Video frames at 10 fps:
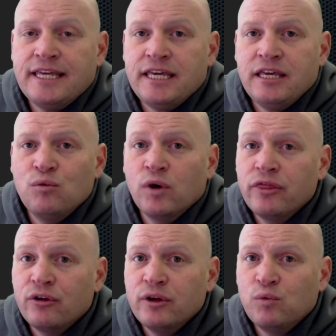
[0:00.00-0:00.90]
In the
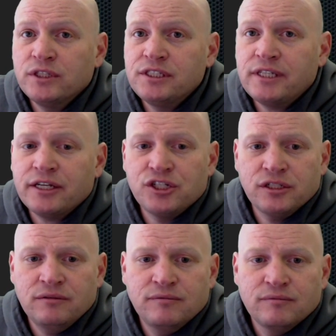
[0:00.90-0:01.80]
E131
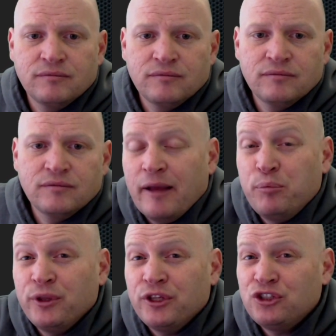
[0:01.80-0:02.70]
section,
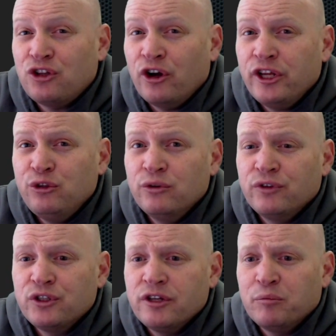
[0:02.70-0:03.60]
I put the starting
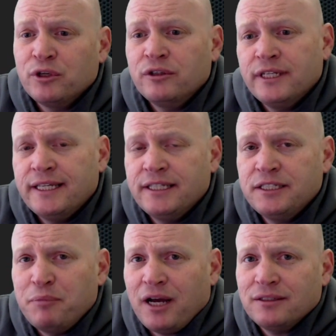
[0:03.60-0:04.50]
universe number
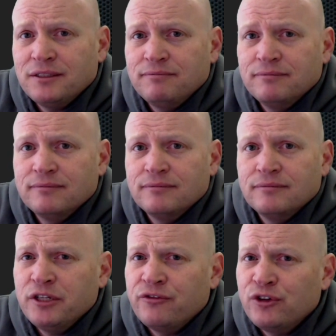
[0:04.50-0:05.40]
in this box
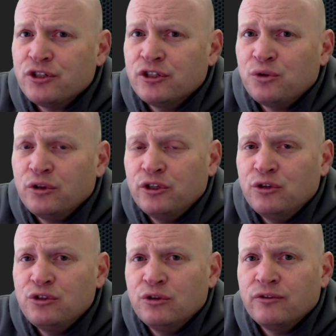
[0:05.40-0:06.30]
because the first controller
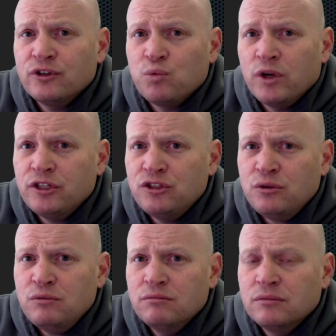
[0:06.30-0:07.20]
used universe 1
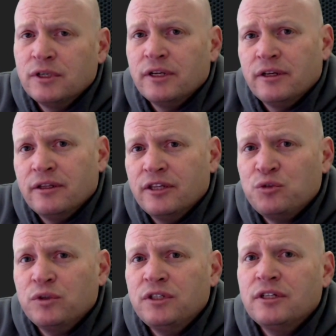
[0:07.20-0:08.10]
and 2.
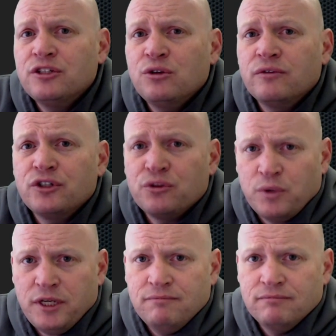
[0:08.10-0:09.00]
This one is universe
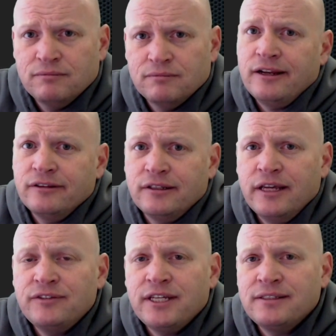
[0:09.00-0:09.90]
3. And on
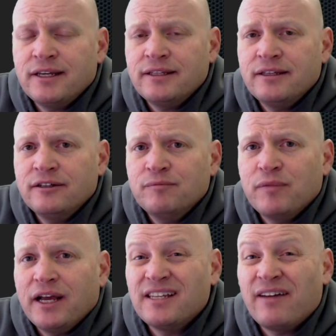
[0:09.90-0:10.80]
the left hand side
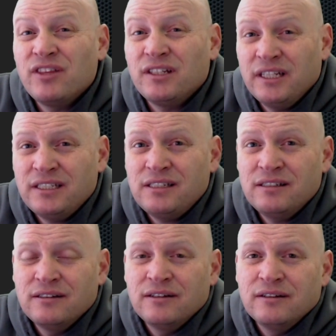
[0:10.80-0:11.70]
there, I have the
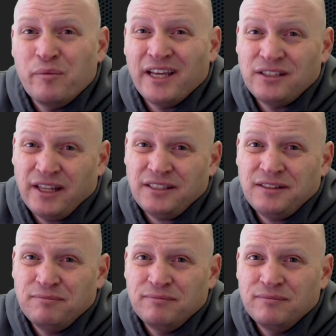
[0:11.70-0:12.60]
list from
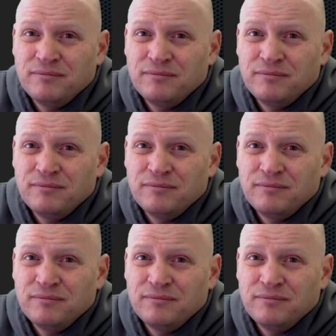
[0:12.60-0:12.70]
Xlights